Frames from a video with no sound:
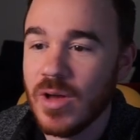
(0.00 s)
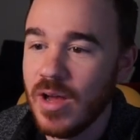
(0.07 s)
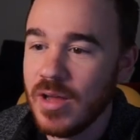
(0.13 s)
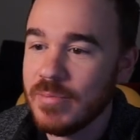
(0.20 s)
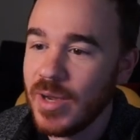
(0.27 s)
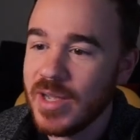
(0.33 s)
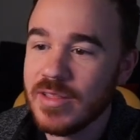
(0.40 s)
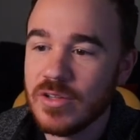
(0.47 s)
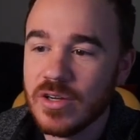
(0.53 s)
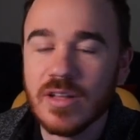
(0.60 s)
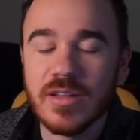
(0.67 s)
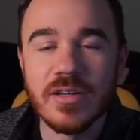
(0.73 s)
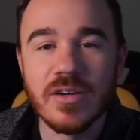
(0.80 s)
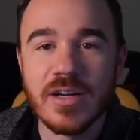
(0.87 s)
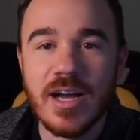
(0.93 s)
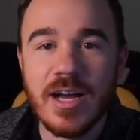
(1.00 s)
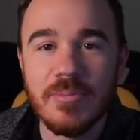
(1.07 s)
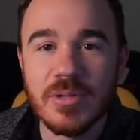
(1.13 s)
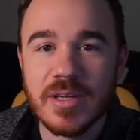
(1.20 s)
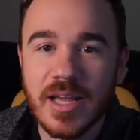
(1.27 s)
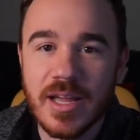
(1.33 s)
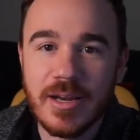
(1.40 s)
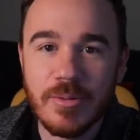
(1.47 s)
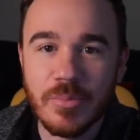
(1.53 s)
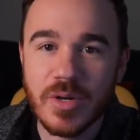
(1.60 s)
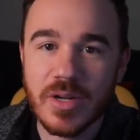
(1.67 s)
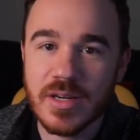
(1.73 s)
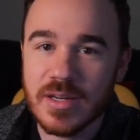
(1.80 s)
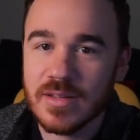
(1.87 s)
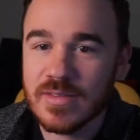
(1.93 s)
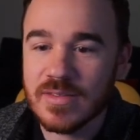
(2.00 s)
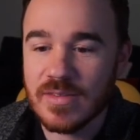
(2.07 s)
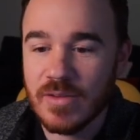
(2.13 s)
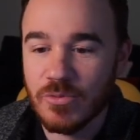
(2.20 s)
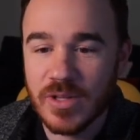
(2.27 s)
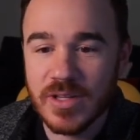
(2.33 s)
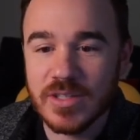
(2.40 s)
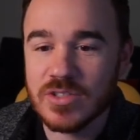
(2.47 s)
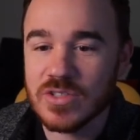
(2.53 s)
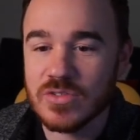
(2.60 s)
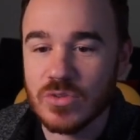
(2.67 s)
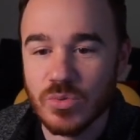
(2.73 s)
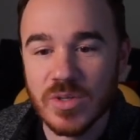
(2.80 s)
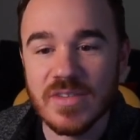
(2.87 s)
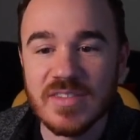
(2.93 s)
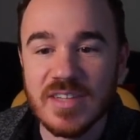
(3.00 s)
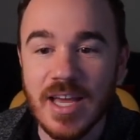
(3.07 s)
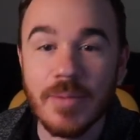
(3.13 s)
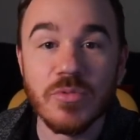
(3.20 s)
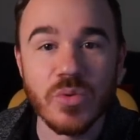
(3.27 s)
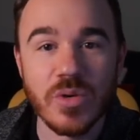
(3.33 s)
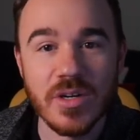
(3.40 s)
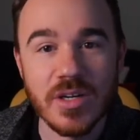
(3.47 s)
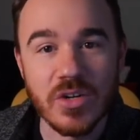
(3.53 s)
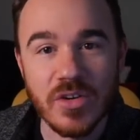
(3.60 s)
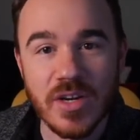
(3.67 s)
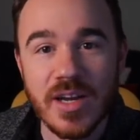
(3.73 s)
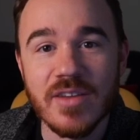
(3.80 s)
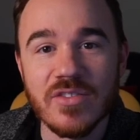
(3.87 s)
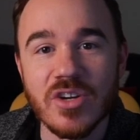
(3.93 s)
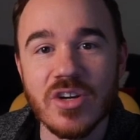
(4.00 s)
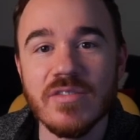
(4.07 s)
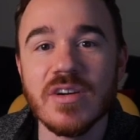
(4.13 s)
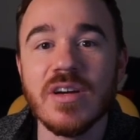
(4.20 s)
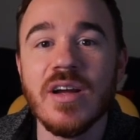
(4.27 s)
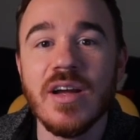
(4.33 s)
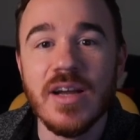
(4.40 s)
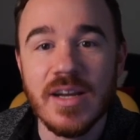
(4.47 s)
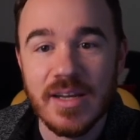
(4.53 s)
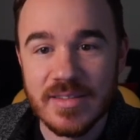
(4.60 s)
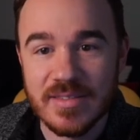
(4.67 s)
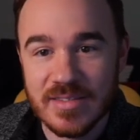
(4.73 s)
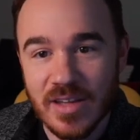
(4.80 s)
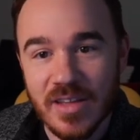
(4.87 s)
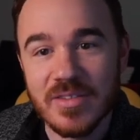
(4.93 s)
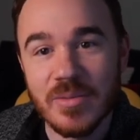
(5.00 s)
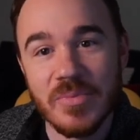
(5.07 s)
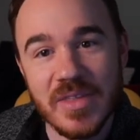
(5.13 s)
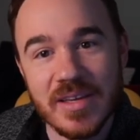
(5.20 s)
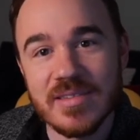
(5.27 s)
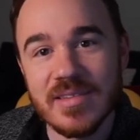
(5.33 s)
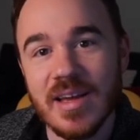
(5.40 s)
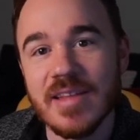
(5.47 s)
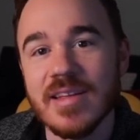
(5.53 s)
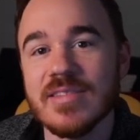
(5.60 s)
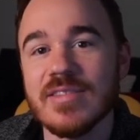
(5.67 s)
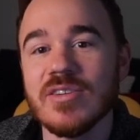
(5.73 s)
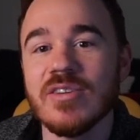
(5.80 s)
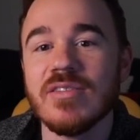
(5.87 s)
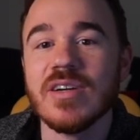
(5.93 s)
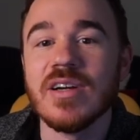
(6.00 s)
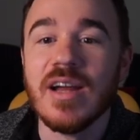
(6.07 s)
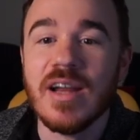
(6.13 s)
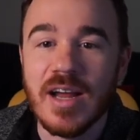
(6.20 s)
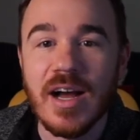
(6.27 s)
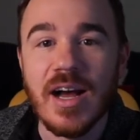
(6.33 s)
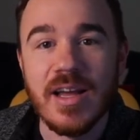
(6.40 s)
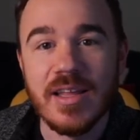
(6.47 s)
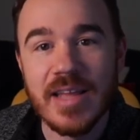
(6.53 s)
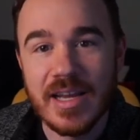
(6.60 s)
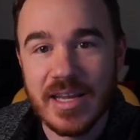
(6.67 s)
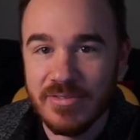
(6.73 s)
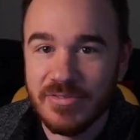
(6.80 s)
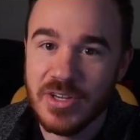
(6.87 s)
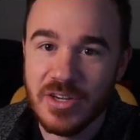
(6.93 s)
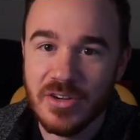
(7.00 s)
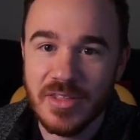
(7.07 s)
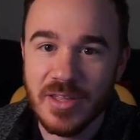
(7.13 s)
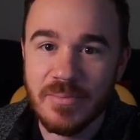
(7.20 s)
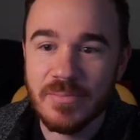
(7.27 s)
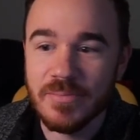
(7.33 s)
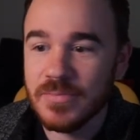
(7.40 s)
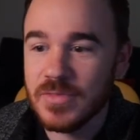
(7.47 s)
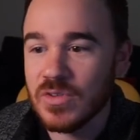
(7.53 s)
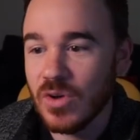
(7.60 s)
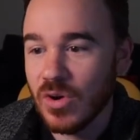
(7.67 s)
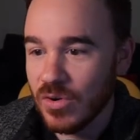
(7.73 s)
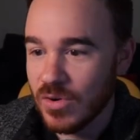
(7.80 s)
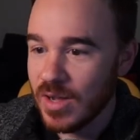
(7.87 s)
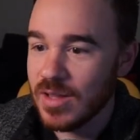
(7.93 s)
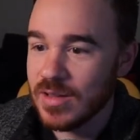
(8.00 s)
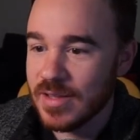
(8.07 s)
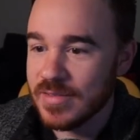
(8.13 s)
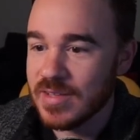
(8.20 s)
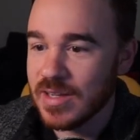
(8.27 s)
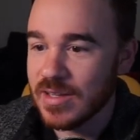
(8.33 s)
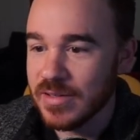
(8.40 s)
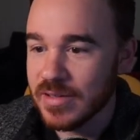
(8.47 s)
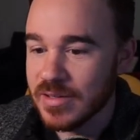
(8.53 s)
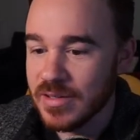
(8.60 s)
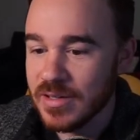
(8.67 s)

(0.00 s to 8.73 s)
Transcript: It might look a little complicated, but it's really just 3 steps. We're going to create a server, install some things on that server, and then configure them. So let's take a look.